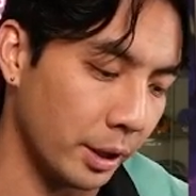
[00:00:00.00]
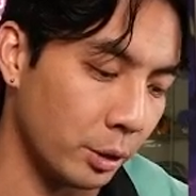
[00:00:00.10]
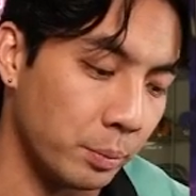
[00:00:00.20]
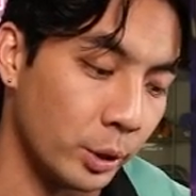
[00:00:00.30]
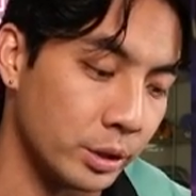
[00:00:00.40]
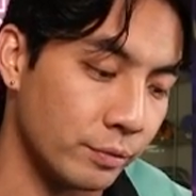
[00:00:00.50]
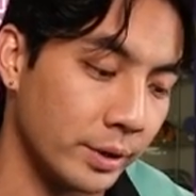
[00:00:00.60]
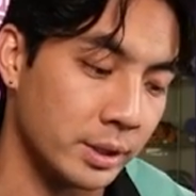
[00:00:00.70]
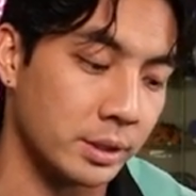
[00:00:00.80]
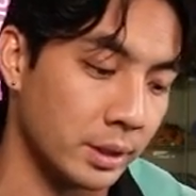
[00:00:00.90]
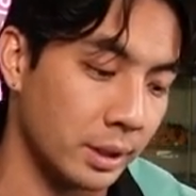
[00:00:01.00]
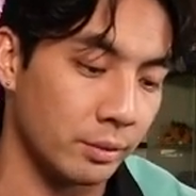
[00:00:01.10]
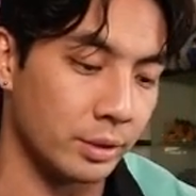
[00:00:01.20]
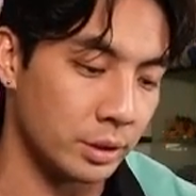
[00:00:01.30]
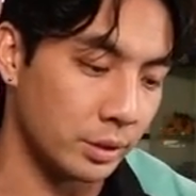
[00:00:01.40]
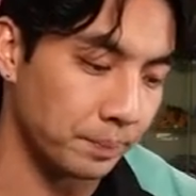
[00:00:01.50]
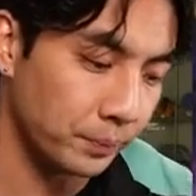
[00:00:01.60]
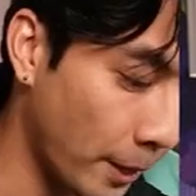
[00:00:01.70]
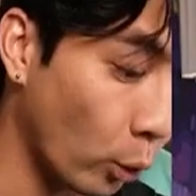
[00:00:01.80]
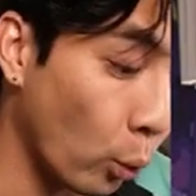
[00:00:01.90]
your opponent's effects until the end of the turn.
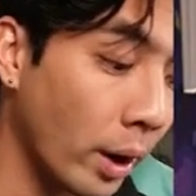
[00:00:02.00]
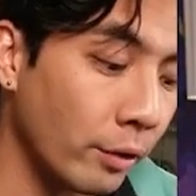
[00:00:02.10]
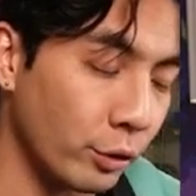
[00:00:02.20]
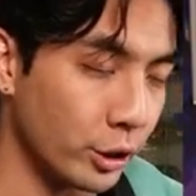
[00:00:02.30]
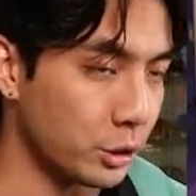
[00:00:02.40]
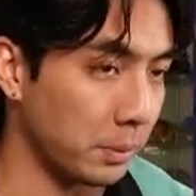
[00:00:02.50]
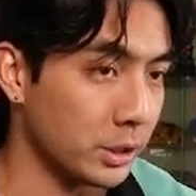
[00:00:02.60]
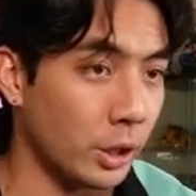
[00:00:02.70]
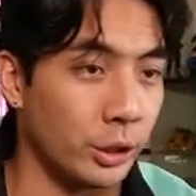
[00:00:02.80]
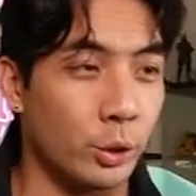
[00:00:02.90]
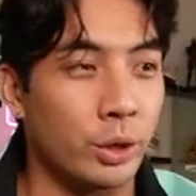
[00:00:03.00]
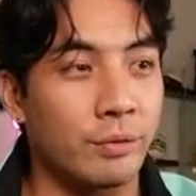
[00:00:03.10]
Oh, one of your Digimon. Sorry, you don't